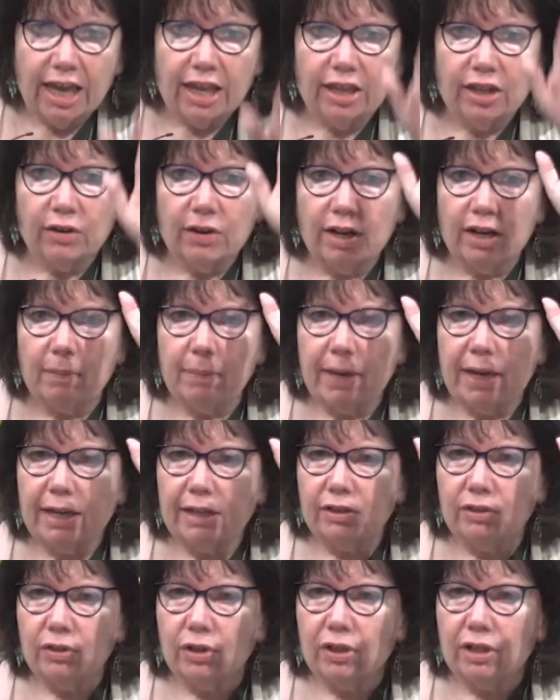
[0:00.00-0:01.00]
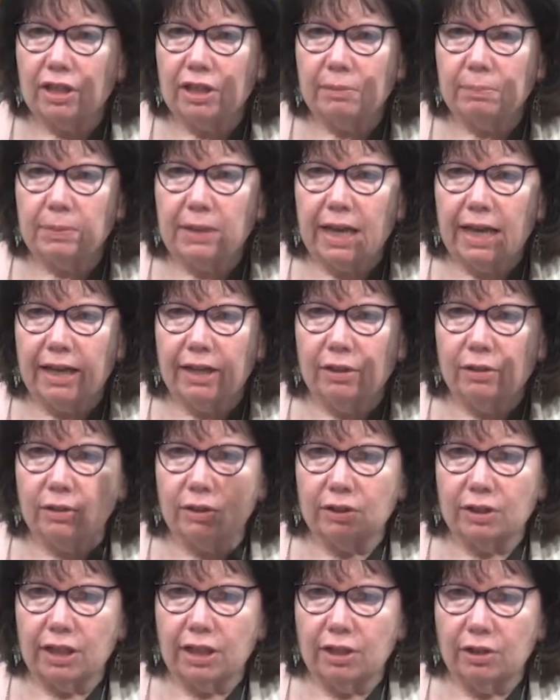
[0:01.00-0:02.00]
There ain't a pastor on this planet who's going
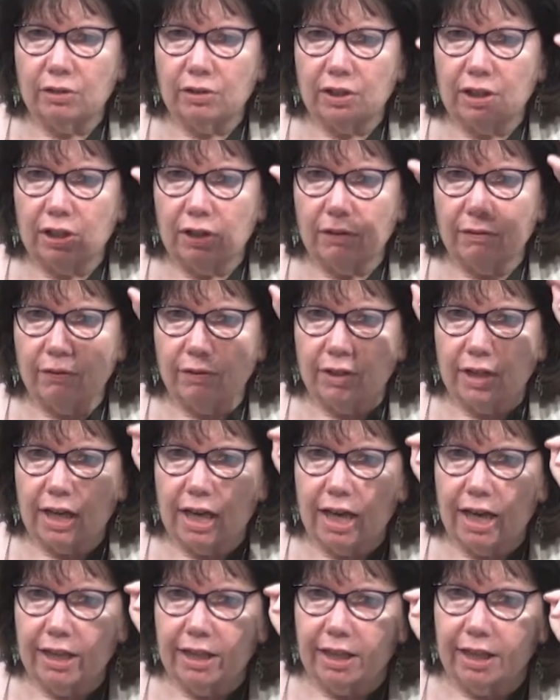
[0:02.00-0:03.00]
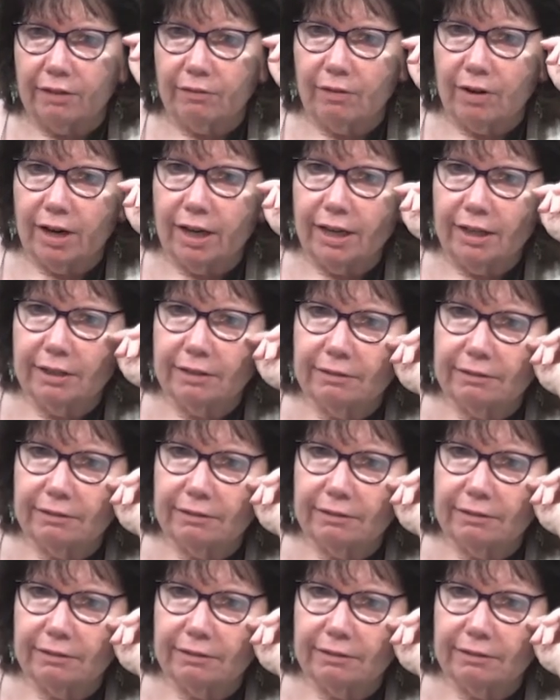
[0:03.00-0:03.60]
to tell you you're a sinner if you're tithing, right?